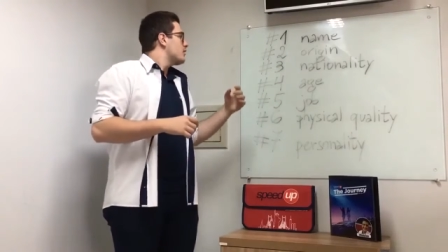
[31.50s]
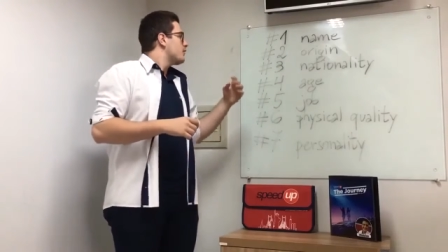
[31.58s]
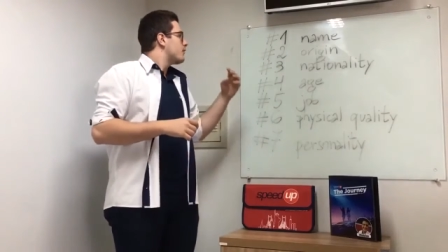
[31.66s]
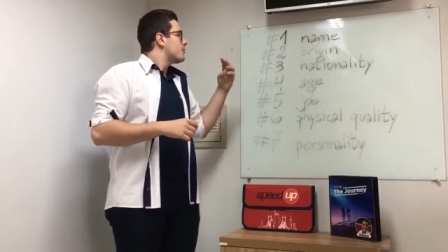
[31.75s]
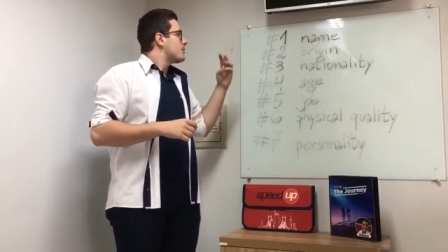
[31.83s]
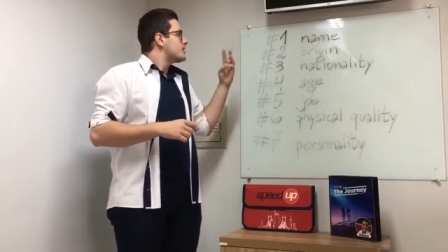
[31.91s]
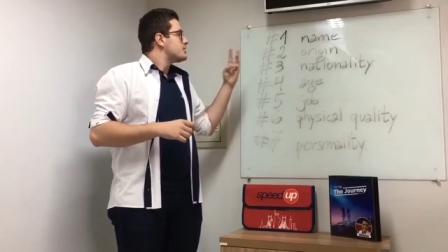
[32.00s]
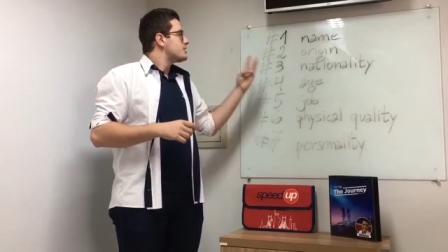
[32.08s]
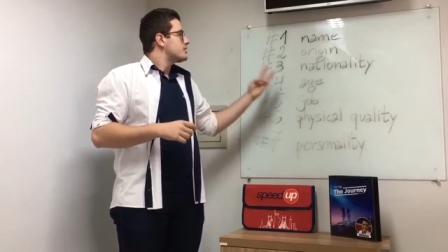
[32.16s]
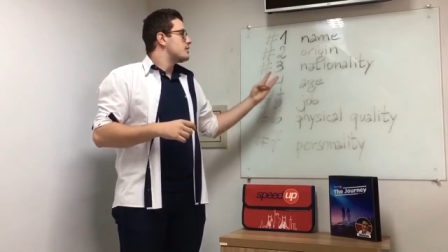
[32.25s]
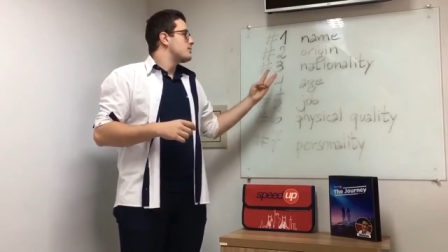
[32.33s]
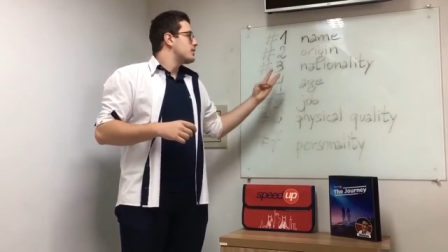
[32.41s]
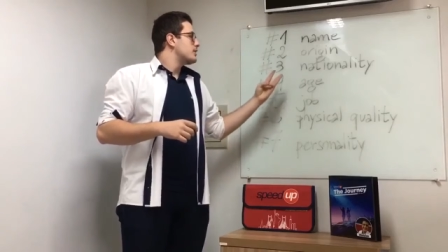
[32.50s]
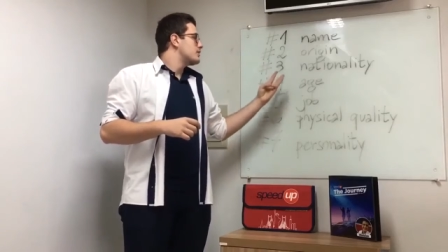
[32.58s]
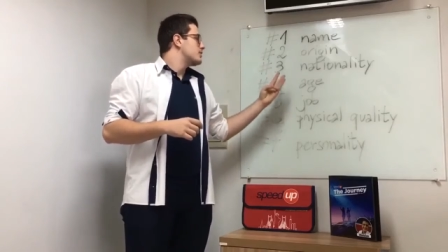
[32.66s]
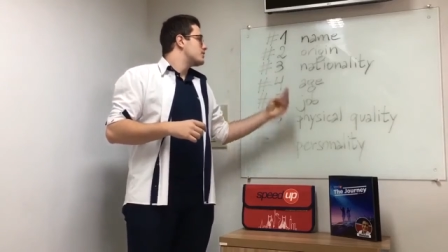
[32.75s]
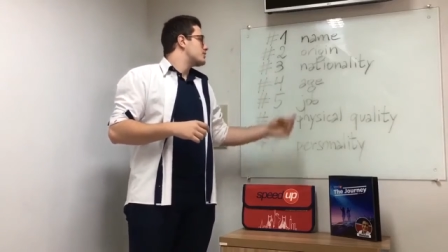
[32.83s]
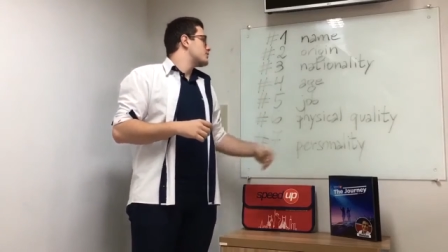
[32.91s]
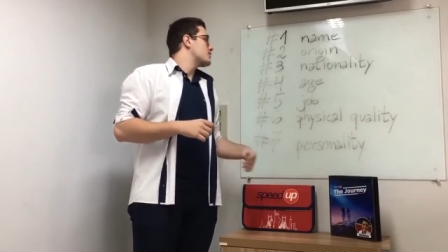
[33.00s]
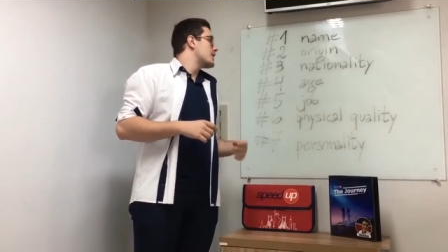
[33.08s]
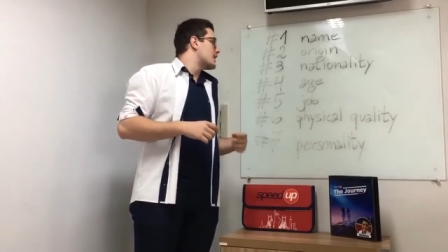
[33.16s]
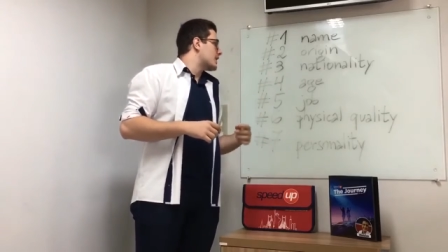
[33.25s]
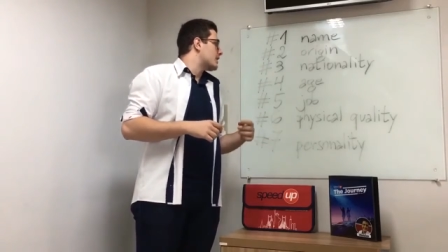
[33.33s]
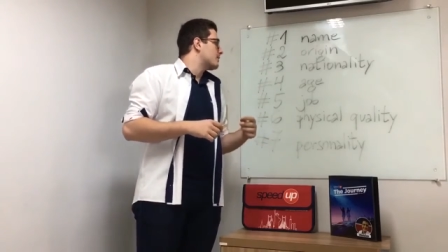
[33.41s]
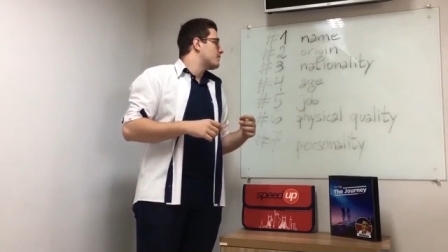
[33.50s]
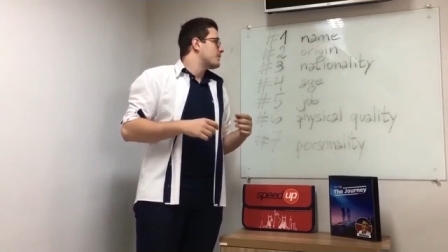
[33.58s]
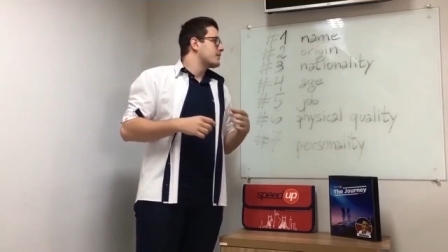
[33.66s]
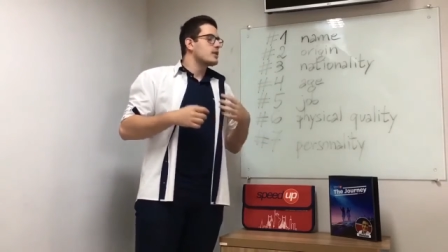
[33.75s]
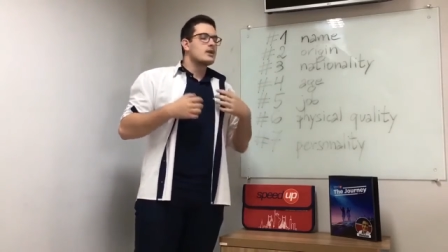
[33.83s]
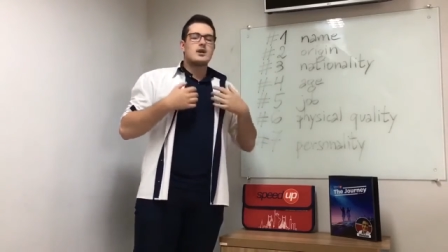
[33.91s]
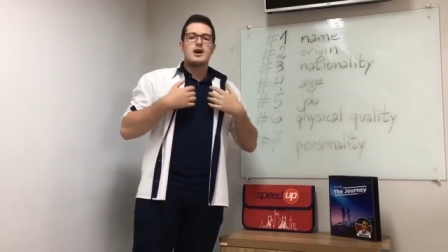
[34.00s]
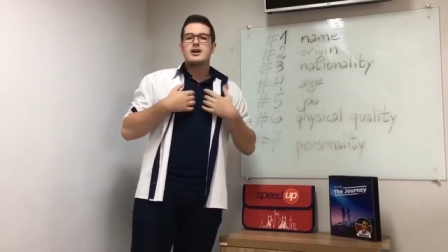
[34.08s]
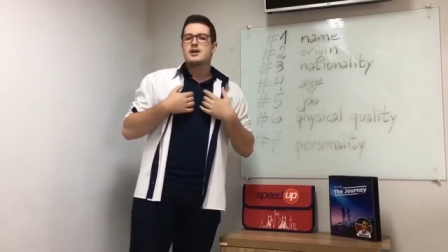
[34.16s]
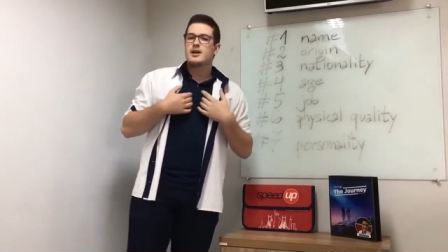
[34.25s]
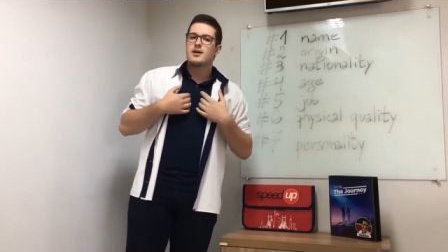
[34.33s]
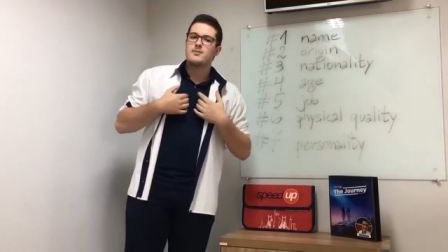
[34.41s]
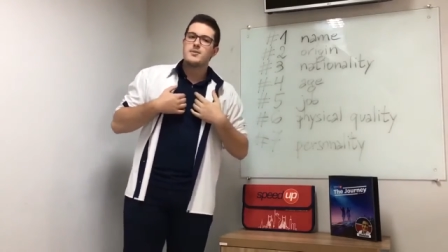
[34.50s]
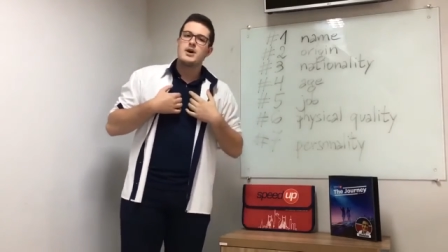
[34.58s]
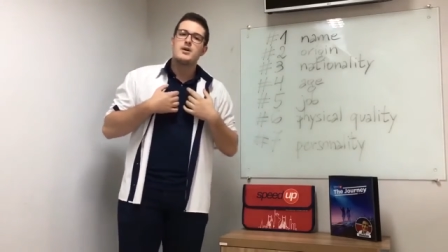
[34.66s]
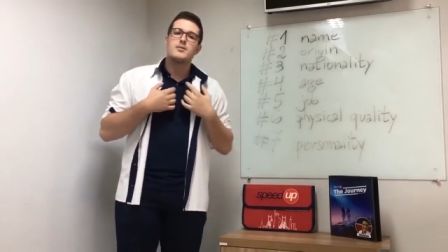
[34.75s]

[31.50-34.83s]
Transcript: Information number three, I am